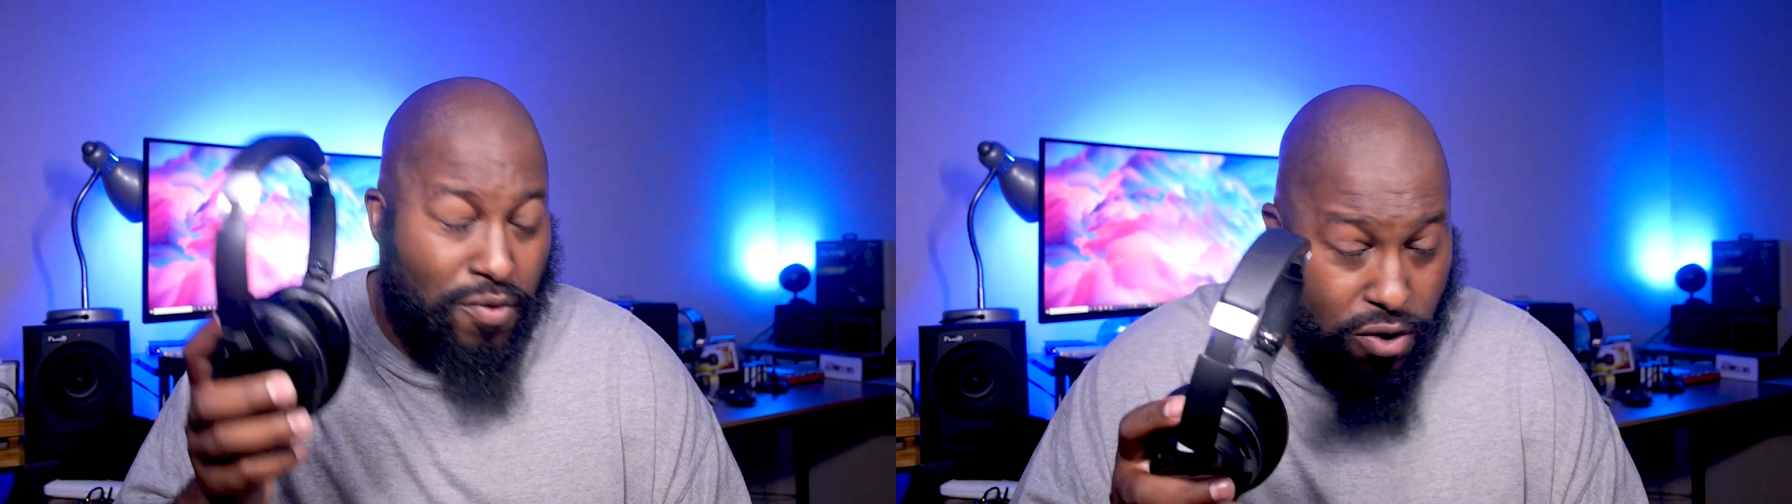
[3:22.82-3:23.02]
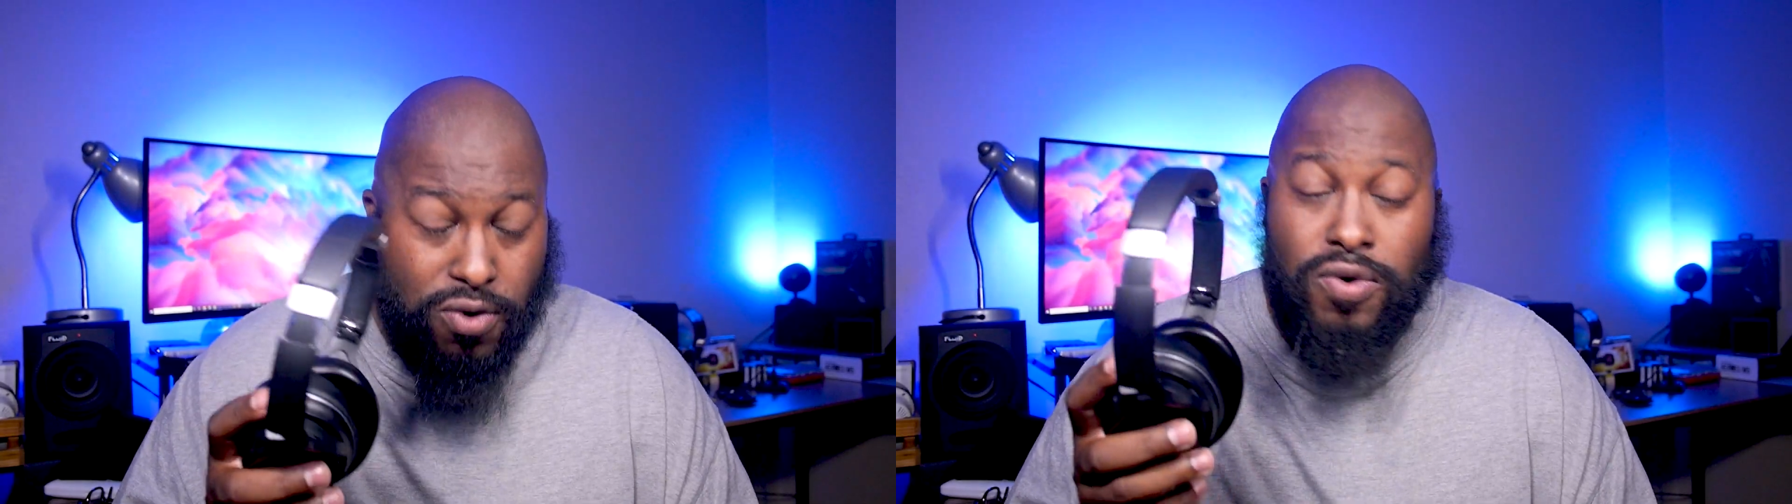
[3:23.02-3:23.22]

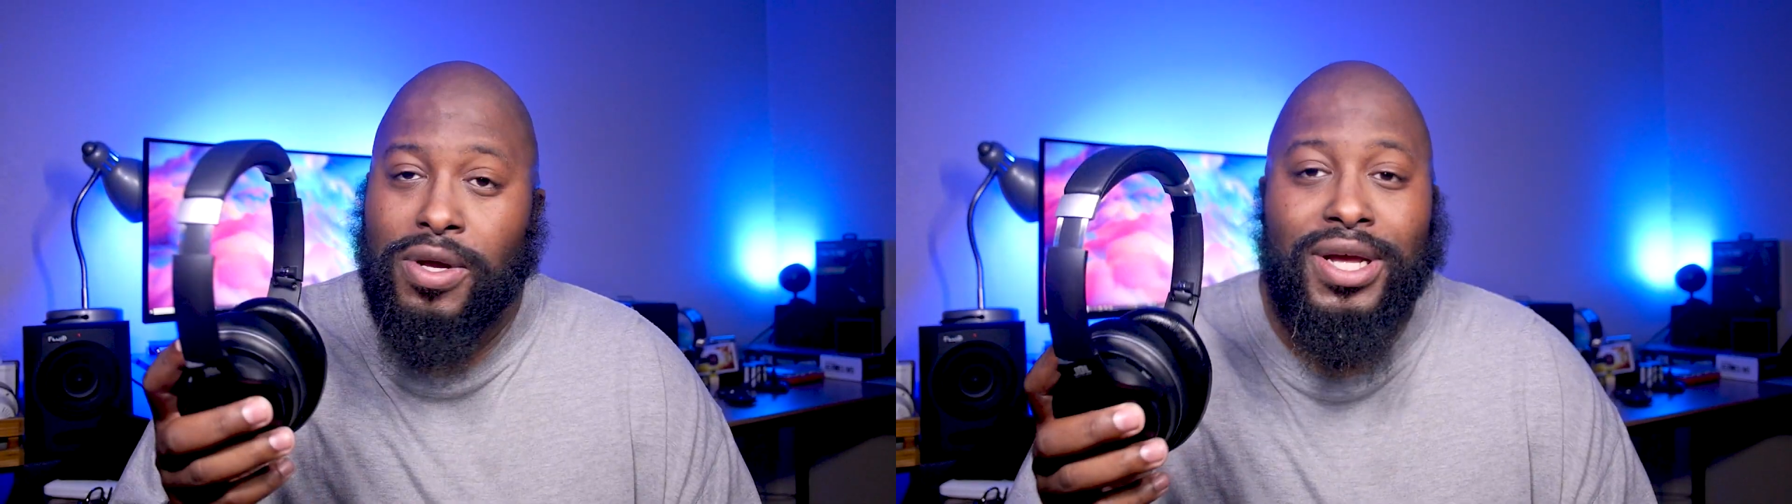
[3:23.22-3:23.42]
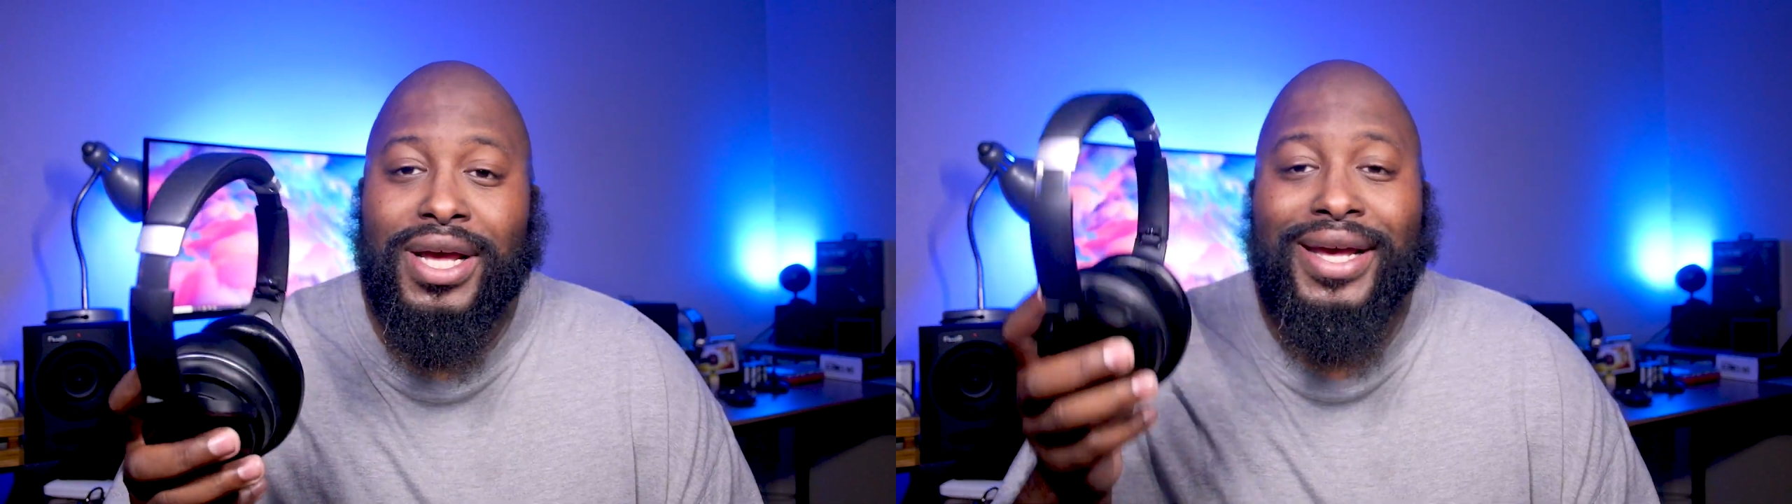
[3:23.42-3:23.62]
woo!
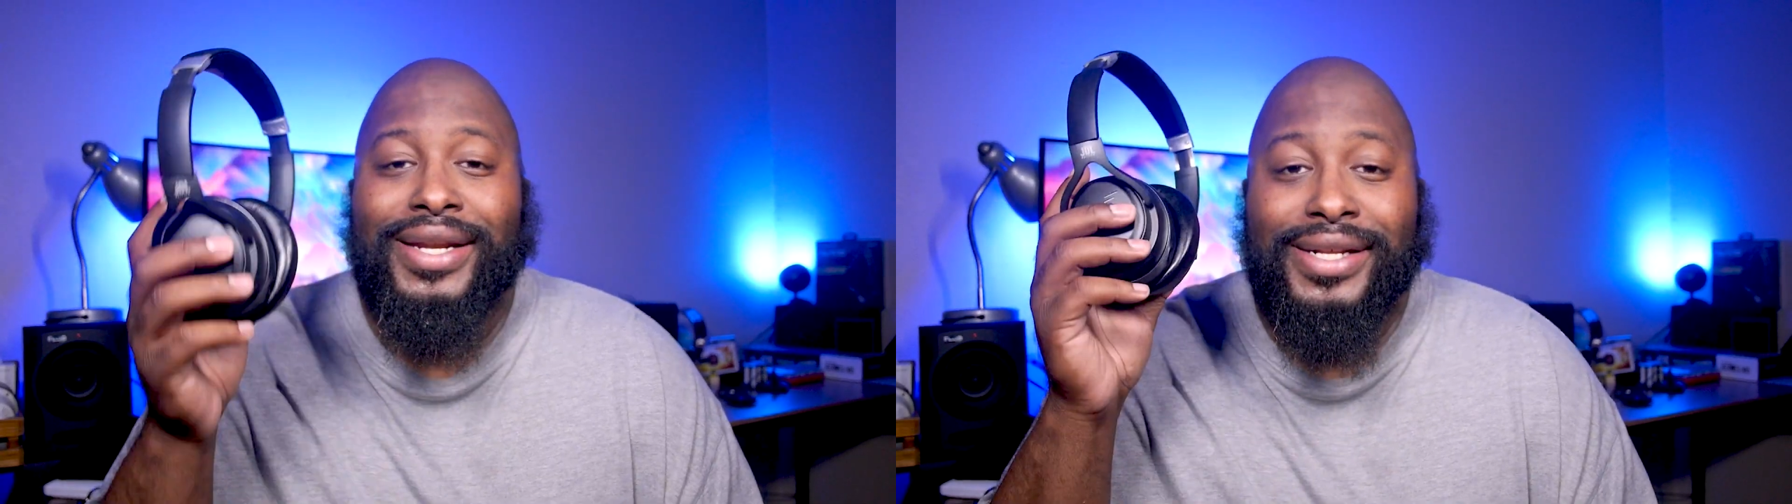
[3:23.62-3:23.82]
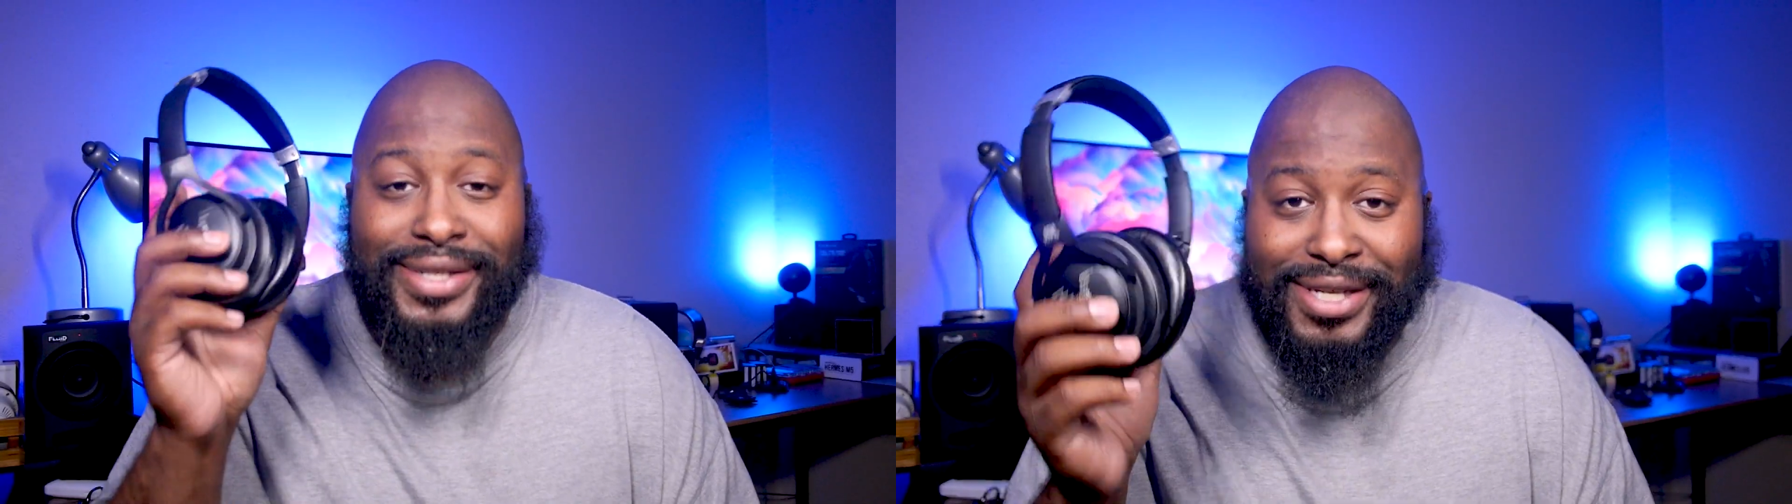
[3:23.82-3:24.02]

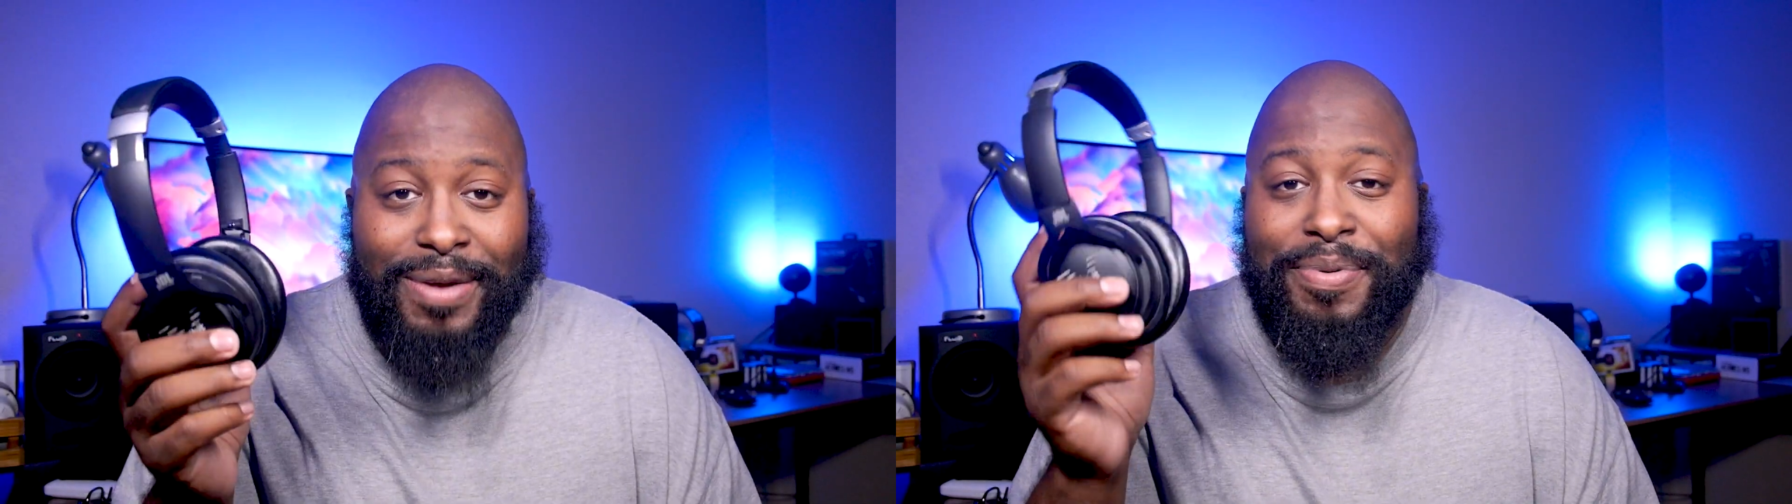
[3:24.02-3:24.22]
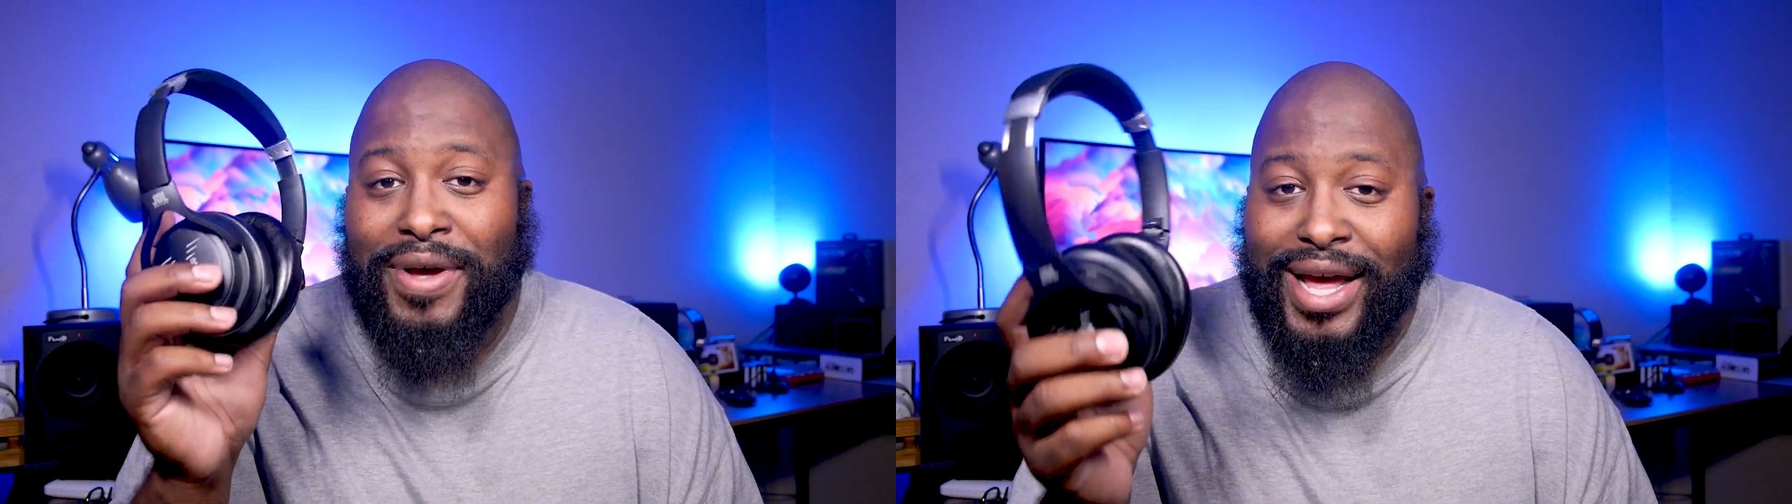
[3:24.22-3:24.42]
The simple